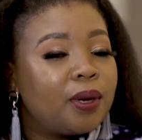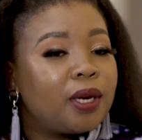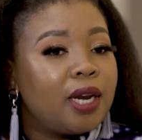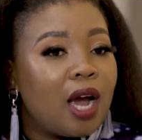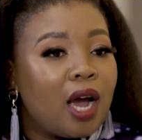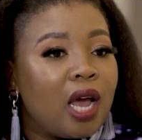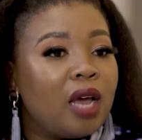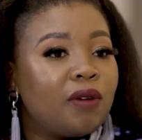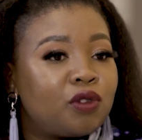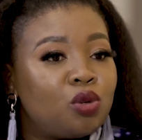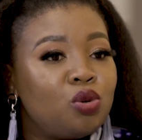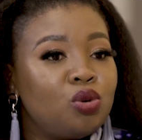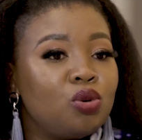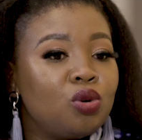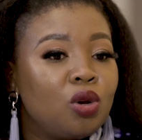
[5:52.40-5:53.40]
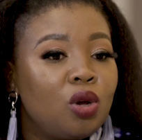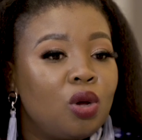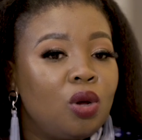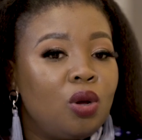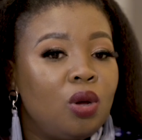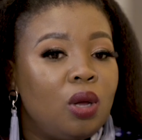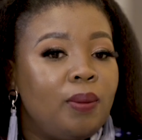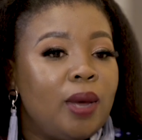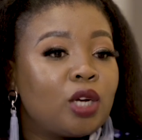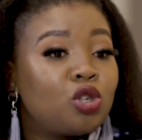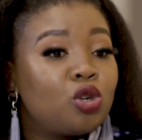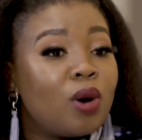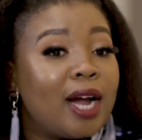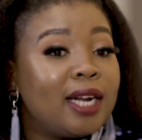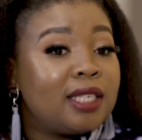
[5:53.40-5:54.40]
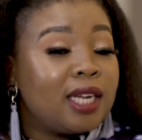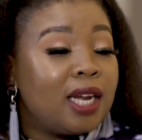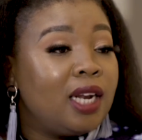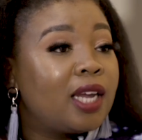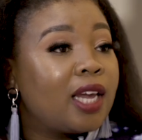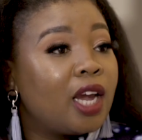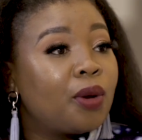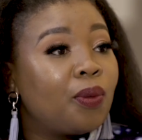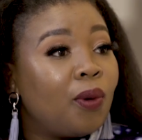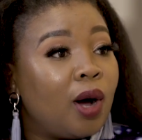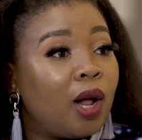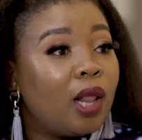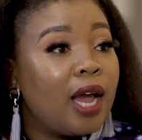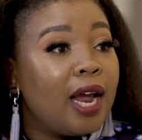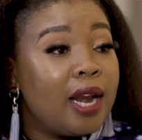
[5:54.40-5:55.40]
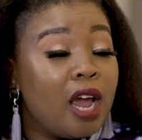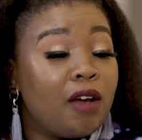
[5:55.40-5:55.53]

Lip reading: But now I have to make sure I delegate well and